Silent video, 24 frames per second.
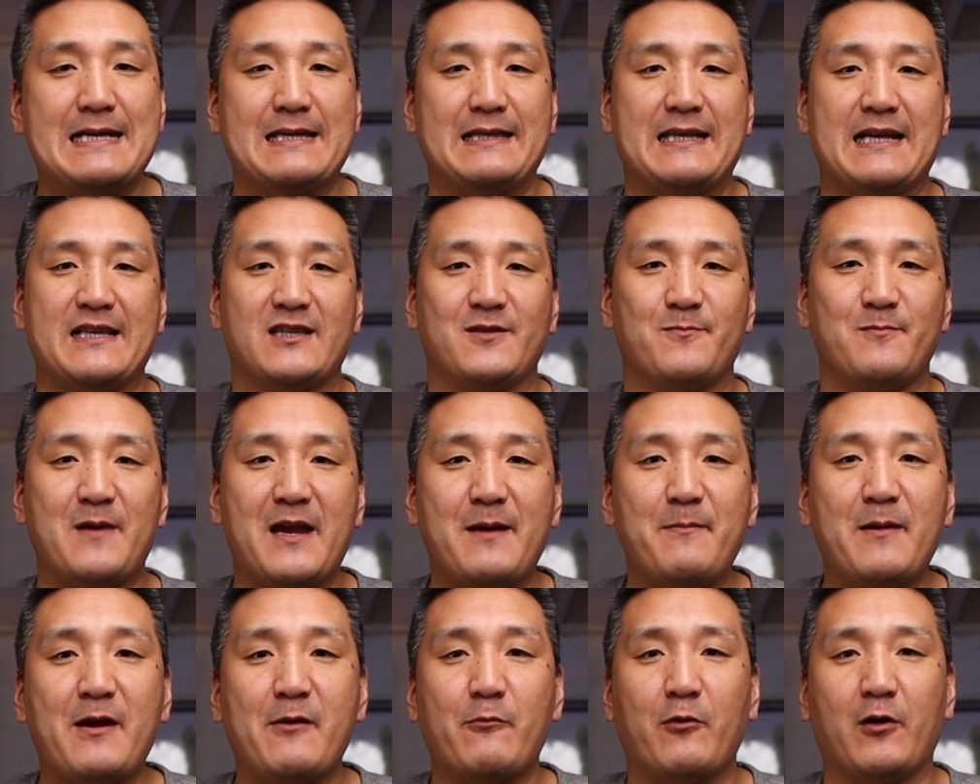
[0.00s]
That's
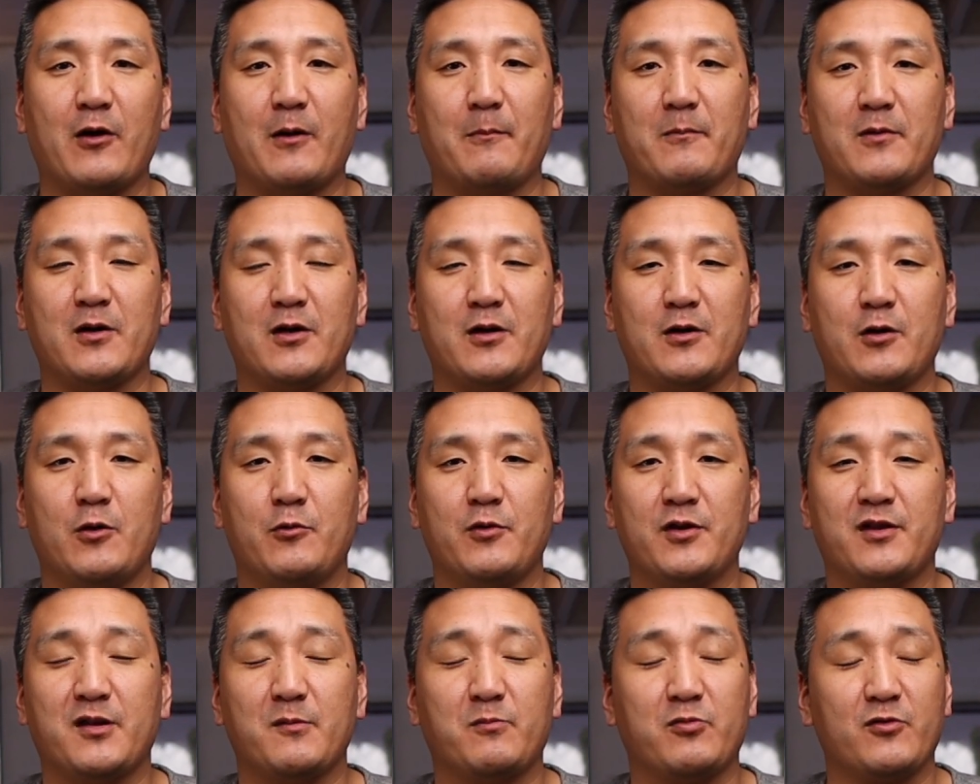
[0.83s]
maybe where I'm going to go
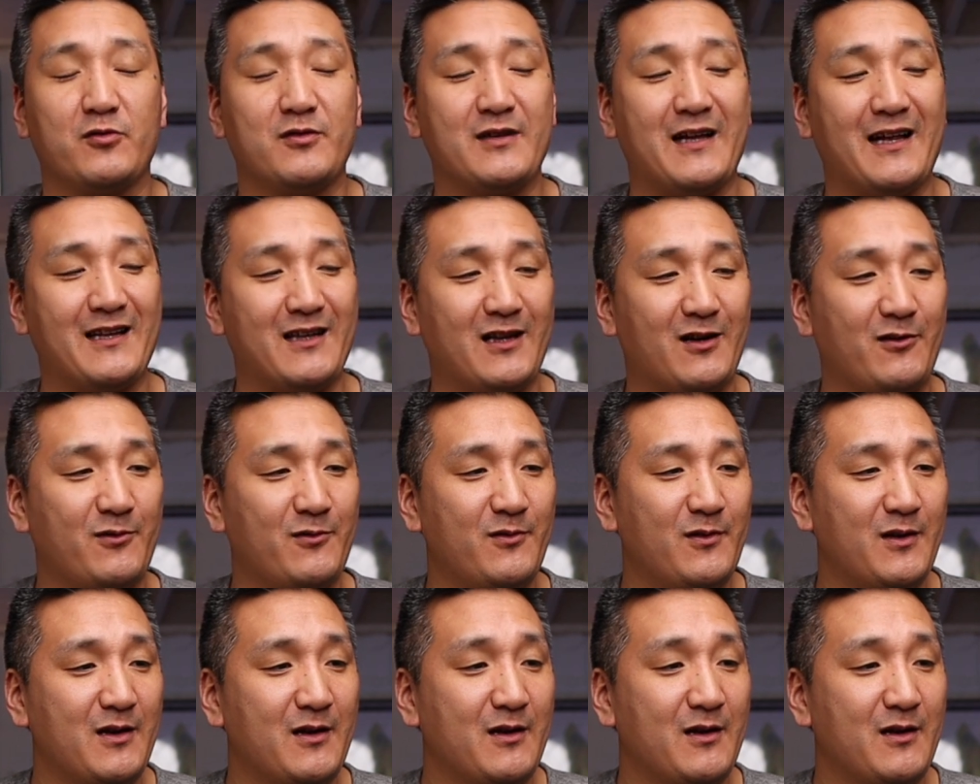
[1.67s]
with the Brunello.